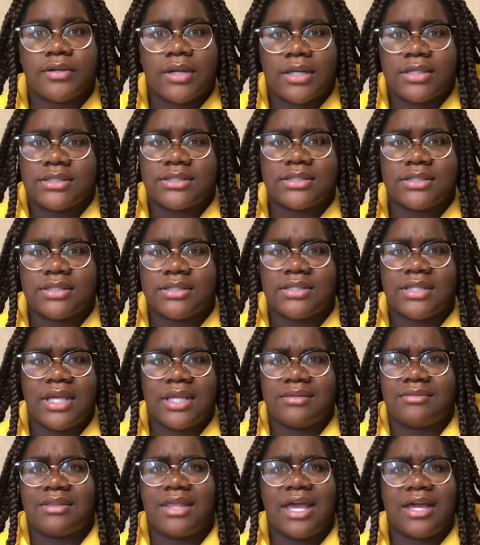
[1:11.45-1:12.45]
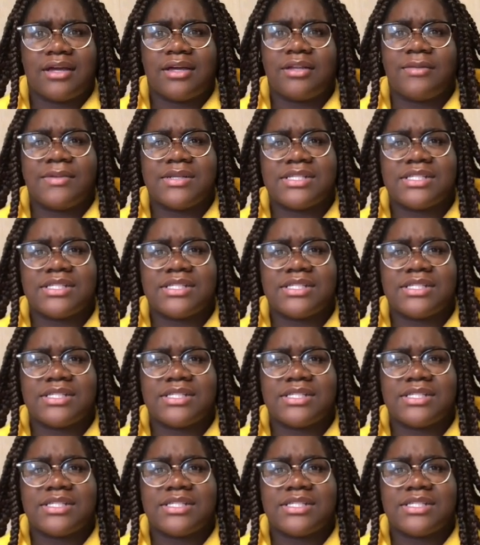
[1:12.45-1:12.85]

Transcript: Honestly, that could have been